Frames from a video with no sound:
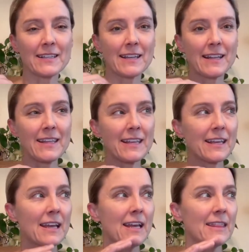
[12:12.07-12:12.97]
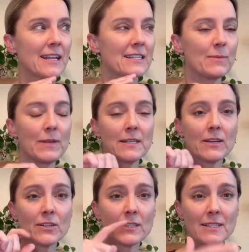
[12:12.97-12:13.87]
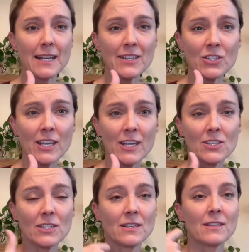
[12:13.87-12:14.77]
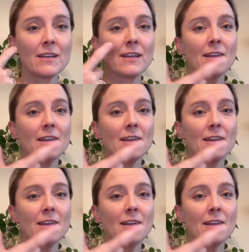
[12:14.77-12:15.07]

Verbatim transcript: And I think that's the piece here is this education